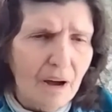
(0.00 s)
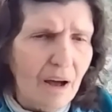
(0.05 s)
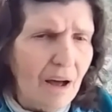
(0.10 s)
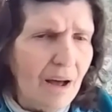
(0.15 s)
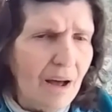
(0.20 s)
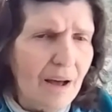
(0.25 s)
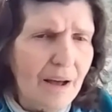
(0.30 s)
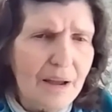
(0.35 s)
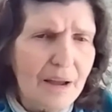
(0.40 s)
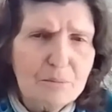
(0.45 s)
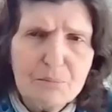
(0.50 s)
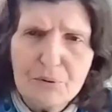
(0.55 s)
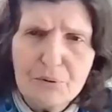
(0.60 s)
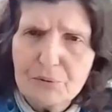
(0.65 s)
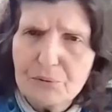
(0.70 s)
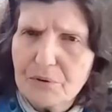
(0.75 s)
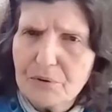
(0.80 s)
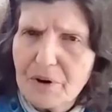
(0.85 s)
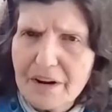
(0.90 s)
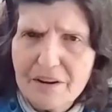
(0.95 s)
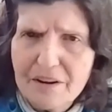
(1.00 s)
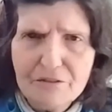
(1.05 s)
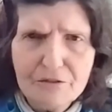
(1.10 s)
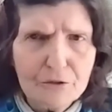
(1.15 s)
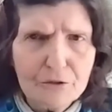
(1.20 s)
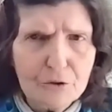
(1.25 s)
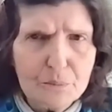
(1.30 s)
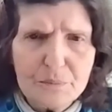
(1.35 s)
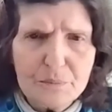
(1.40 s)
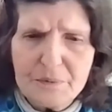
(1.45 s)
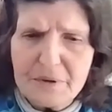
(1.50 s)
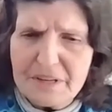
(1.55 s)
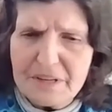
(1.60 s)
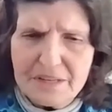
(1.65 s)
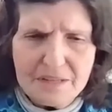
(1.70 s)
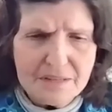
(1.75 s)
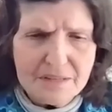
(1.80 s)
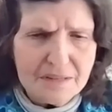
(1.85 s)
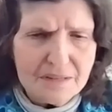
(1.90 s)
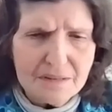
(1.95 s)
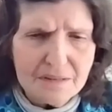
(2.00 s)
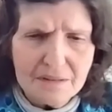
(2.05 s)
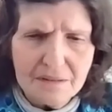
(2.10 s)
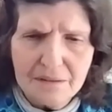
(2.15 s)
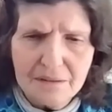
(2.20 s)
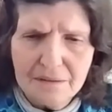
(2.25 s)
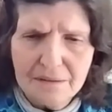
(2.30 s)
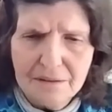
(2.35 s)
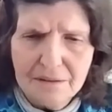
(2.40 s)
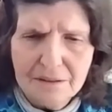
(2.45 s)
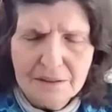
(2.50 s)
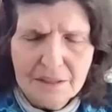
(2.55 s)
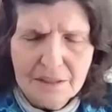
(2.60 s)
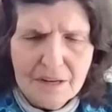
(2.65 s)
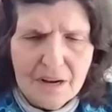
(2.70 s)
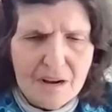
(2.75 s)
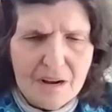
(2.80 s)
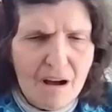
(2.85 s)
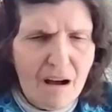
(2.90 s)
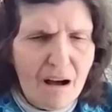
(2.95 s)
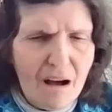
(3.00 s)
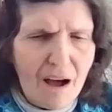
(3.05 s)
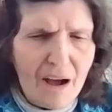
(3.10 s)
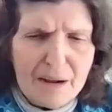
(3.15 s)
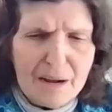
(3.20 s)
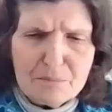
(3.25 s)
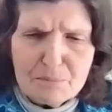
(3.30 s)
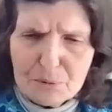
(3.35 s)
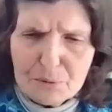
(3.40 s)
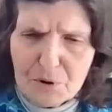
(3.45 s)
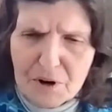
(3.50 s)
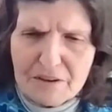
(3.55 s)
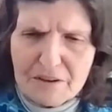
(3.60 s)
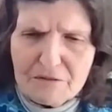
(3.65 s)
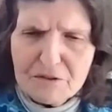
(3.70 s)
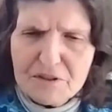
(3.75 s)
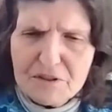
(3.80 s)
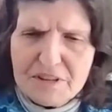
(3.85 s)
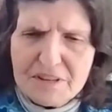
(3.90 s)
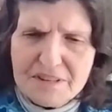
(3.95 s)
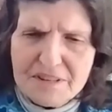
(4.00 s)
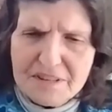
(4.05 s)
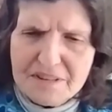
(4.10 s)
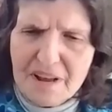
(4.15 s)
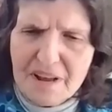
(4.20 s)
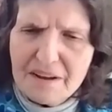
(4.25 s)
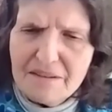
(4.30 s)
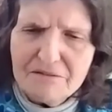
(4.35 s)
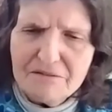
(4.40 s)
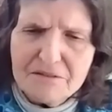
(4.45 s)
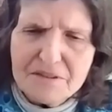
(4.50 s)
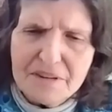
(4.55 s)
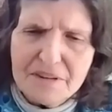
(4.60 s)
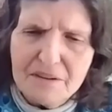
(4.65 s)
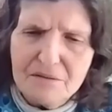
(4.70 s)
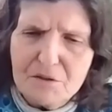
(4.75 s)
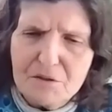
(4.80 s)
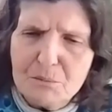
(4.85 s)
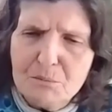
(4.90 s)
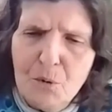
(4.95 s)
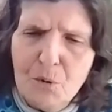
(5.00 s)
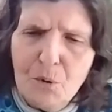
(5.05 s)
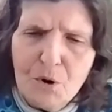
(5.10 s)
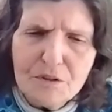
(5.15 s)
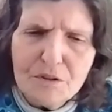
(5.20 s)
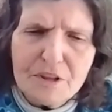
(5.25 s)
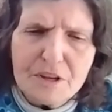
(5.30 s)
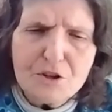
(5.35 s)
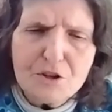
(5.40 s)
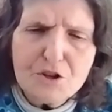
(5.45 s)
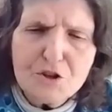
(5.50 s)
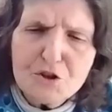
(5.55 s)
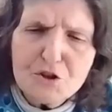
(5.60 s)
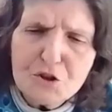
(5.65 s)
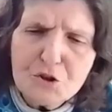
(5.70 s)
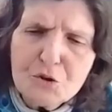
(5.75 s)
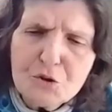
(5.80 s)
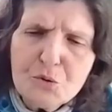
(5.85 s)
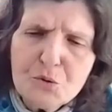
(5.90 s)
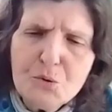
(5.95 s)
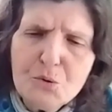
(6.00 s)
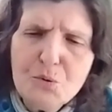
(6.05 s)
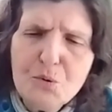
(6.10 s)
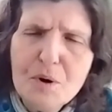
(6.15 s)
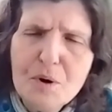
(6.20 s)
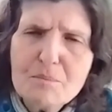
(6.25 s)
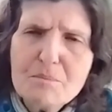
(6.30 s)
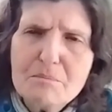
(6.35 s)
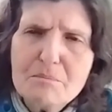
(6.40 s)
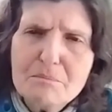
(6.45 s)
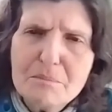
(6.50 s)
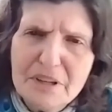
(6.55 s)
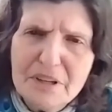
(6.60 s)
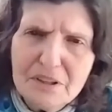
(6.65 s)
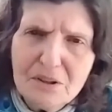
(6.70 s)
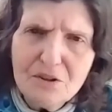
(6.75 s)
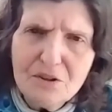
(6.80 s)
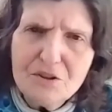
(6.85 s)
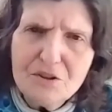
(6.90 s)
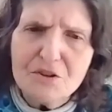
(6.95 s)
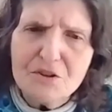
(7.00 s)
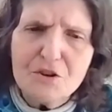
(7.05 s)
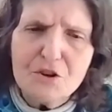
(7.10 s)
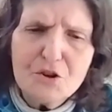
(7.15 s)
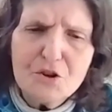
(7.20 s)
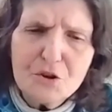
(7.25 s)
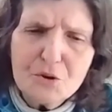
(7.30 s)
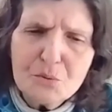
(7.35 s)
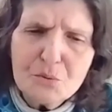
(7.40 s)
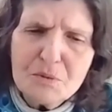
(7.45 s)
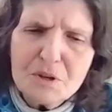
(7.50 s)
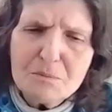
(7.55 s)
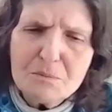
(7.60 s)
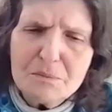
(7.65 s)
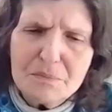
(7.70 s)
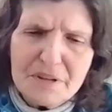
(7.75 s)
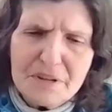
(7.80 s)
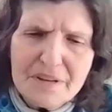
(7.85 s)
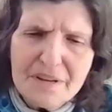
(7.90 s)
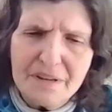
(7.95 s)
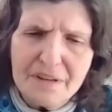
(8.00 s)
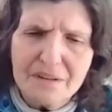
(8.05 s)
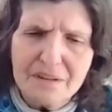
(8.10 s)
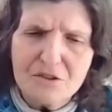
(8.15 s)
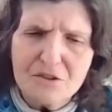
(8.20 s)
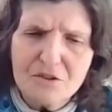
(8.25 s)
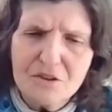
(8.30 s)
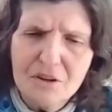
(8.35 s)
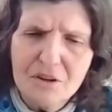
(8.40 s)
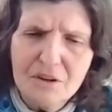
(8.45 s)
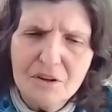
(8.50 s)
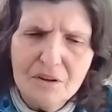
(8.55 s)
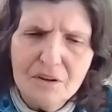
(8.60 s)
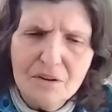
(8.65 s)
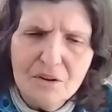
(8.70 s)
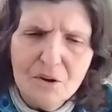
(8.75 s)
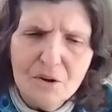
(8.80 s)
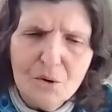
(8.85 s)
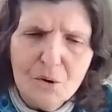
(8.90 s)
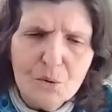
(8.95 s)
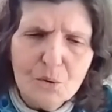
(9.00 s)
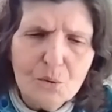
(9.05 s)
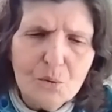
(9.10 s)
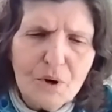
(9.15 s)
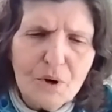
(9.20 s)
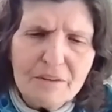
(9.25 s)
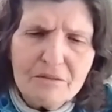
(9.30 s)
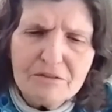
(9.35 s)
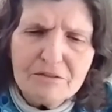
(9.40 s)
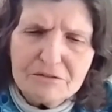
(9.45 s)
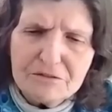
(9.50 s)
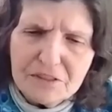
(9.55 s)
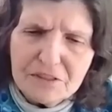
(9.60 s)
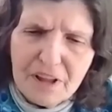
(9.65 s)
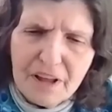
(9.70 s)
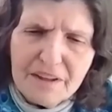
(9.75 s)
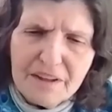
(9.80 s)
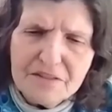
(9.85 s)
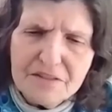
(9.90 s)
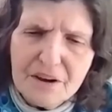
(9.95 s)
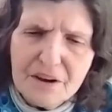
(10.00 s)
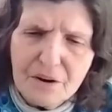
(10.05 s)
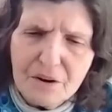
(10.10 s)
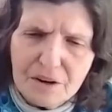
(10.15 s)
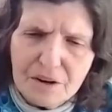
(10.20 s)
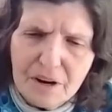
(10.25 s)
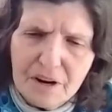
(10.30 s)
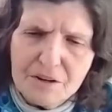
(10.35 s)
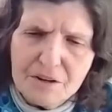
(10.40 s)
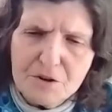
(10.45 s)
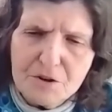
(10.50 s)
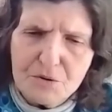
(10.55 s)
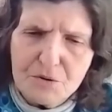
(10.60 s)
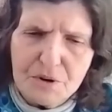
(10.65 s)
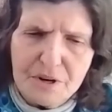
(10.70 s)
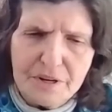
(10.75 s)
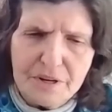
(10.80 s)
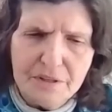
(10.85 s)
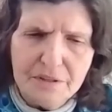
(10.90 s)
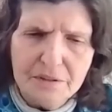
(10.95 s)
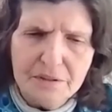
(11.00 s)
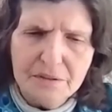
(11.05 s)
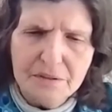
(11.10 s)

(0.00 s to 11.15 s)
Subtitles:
I pray for peace. I pray for the safety of the more than 2 million human beings who have fled their country,